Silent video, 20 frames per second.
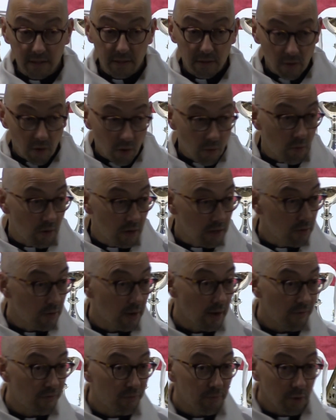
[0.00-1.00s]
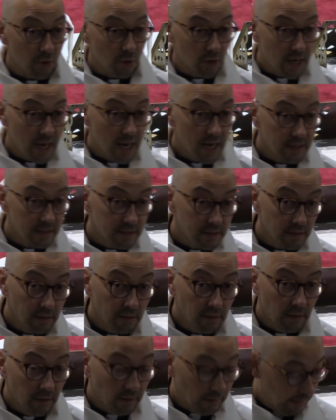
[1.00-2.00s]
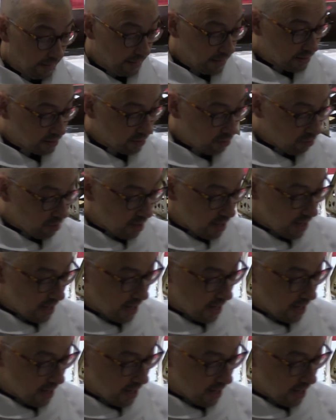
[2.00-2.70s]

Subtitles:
not what you get from your cat. Sorry.